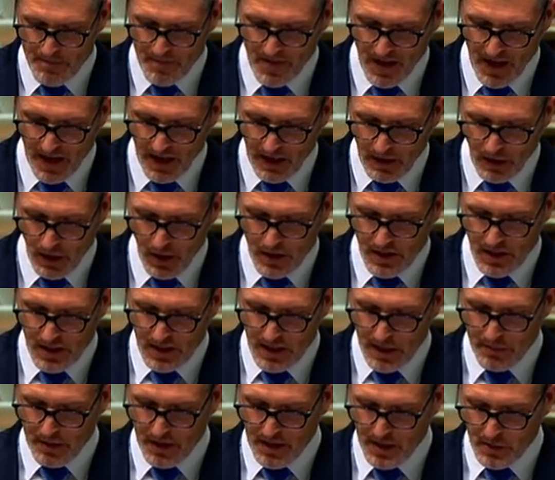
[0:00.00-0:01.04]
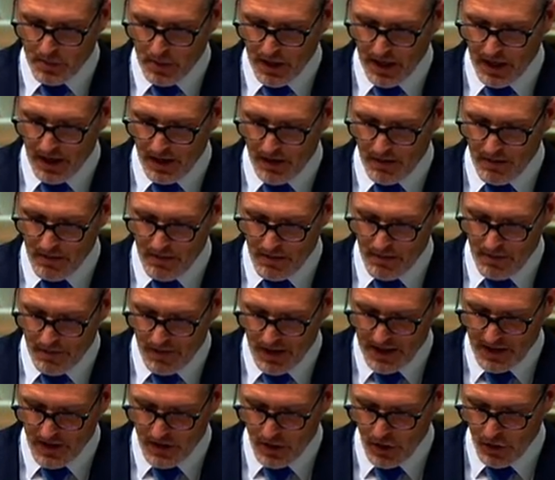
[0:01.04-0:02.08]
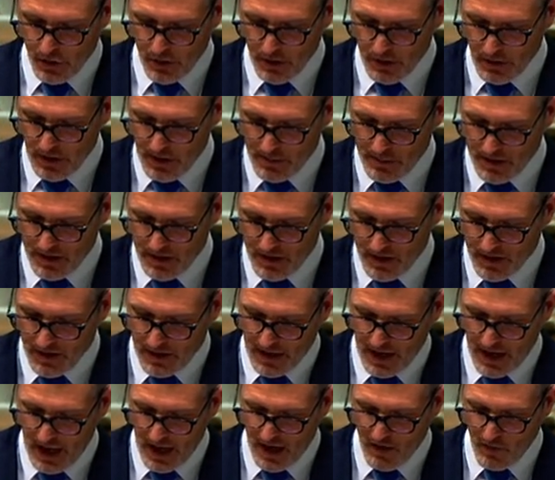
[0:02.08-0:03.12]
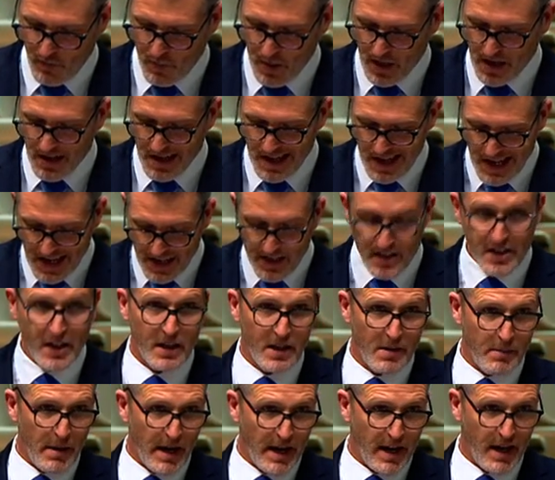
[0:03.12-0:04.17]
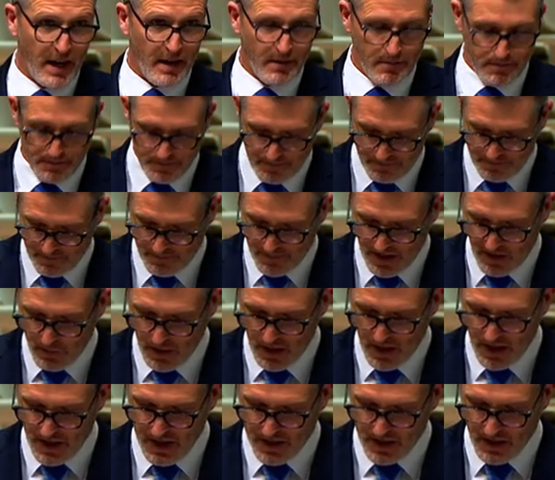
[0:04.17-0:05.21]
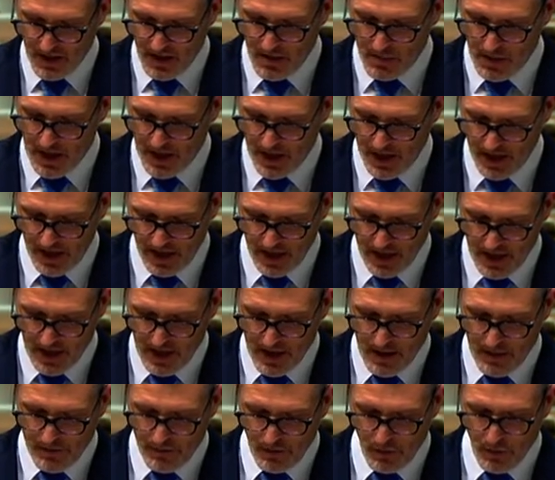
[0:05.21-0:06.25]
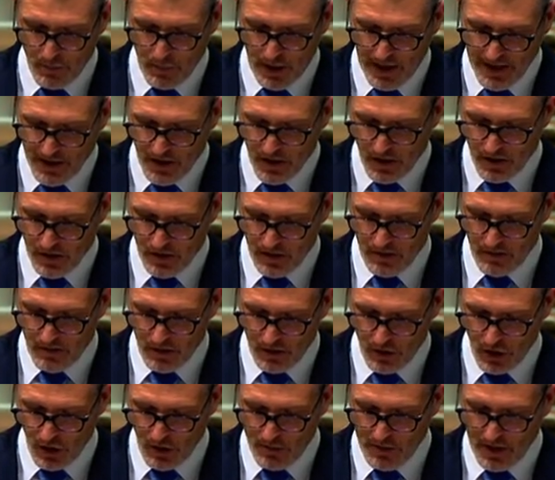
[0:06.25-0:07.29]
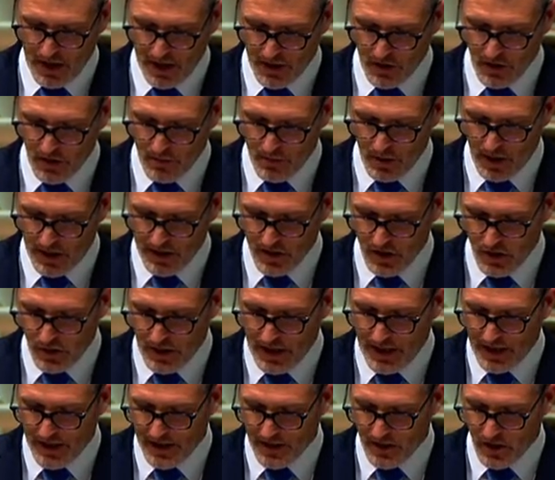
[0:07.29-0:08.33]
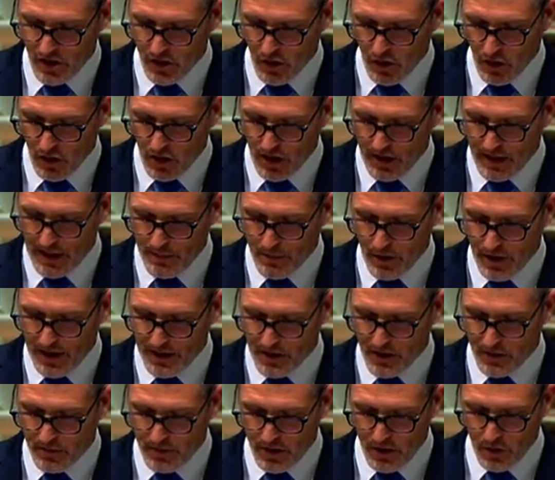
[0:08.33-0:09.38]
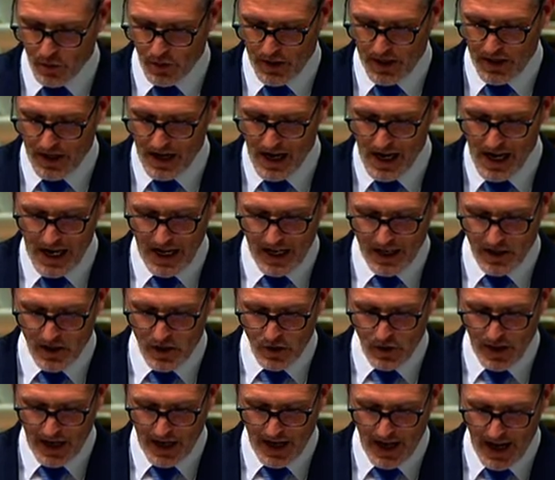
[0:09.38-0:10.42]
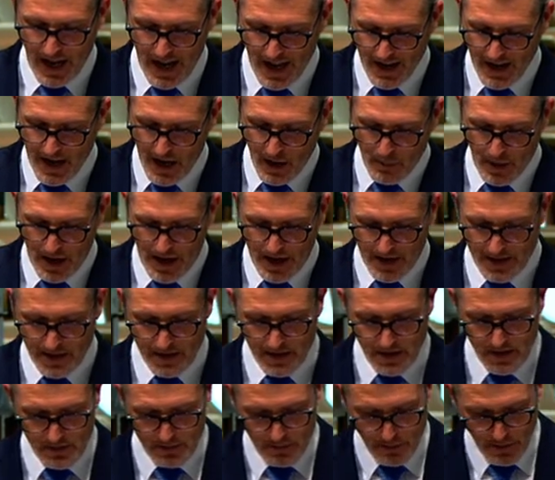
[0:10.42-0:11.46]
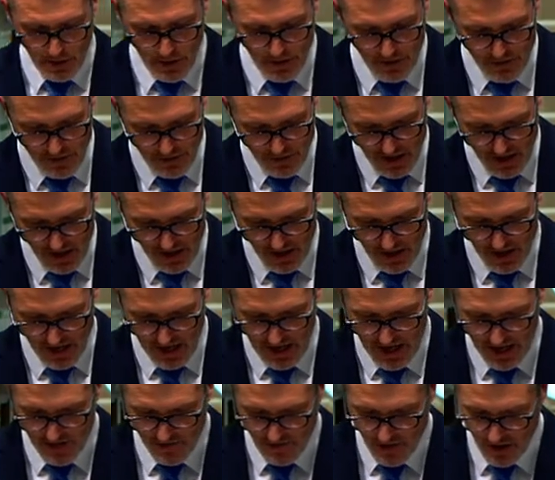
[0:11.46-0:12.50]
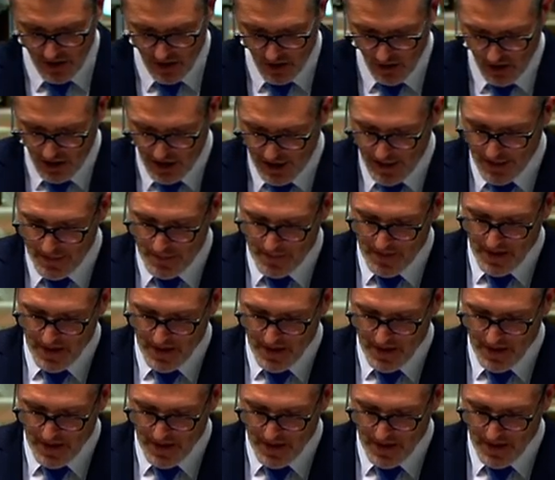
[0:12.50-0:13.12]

In closing, Deputy Speaker, these two agreements have been years in the making. They've been years in the making through patient determination by Australia and strong collaboration between Australia and our partners, both India and the UK.